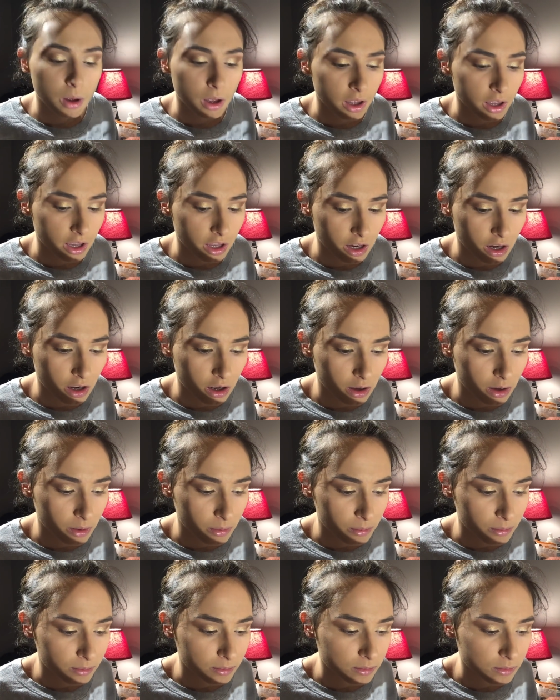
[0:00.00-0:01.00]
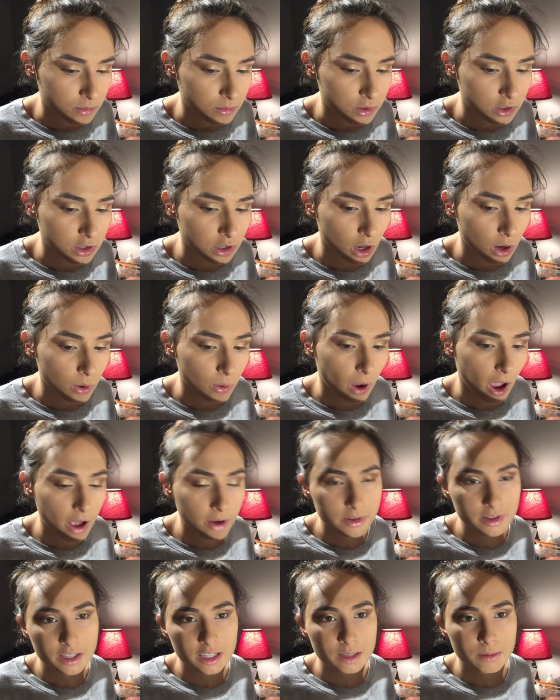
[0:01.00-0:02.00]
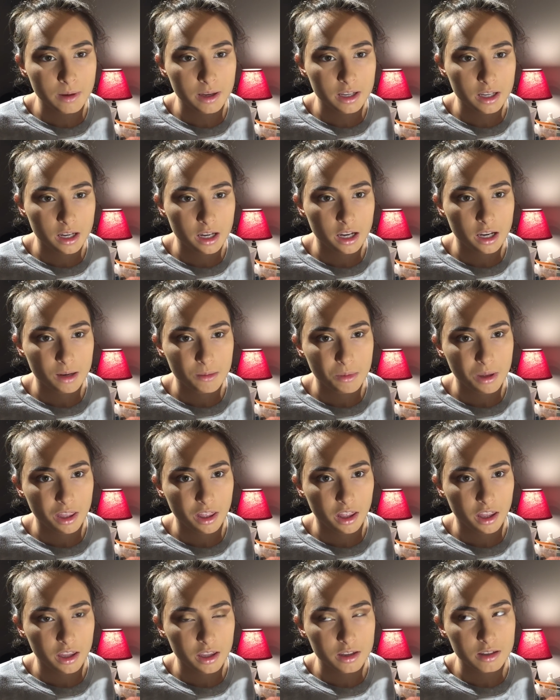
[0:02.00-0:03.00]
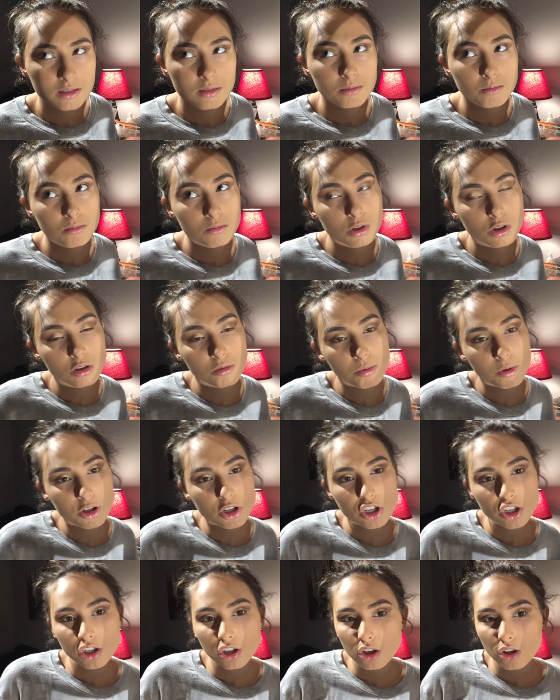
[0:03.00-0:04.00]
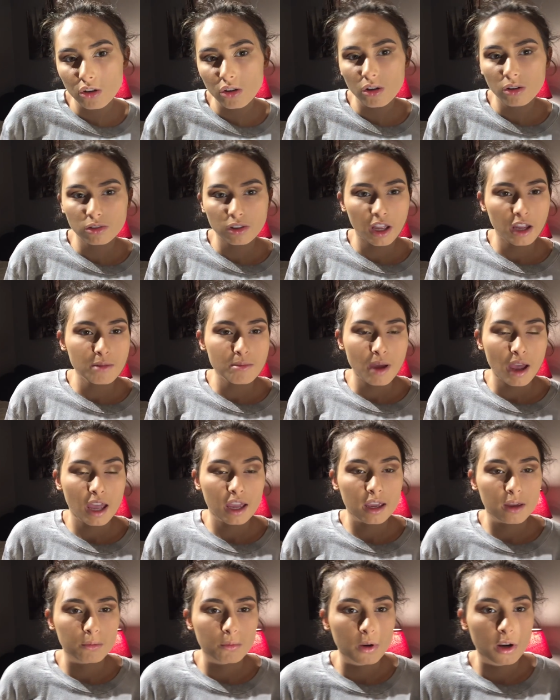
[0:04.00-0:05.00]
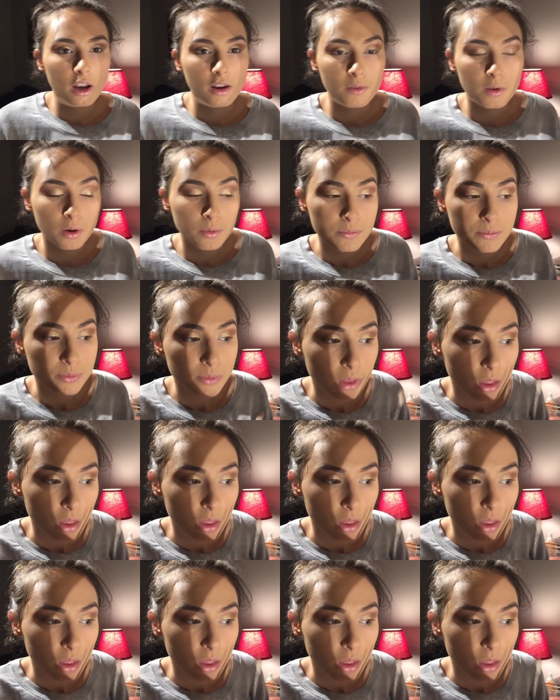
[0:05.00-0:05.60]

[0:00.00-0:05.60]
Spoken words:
but so I was expecting it to be like super chill and laid back and whatever.